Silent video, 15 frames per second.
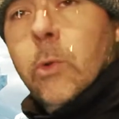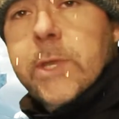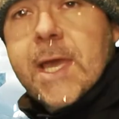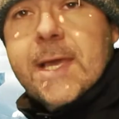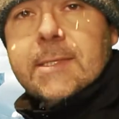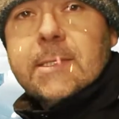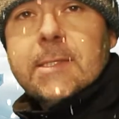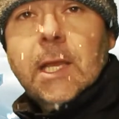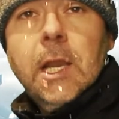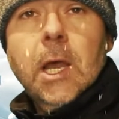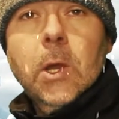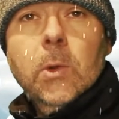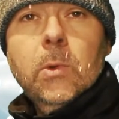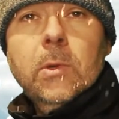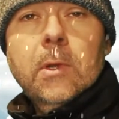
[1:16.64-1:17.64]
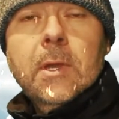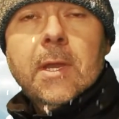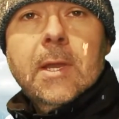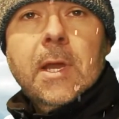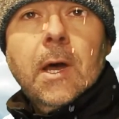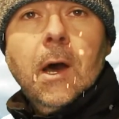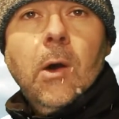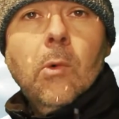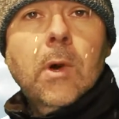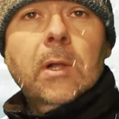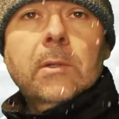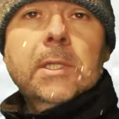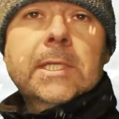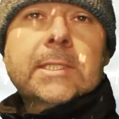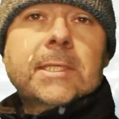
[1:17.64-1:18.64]
oh yes, hello. Oh,
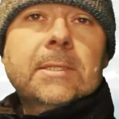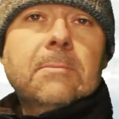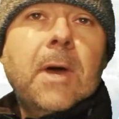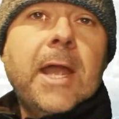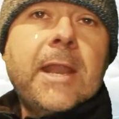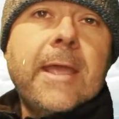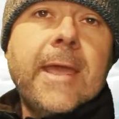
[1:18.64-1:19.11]
well, listen, my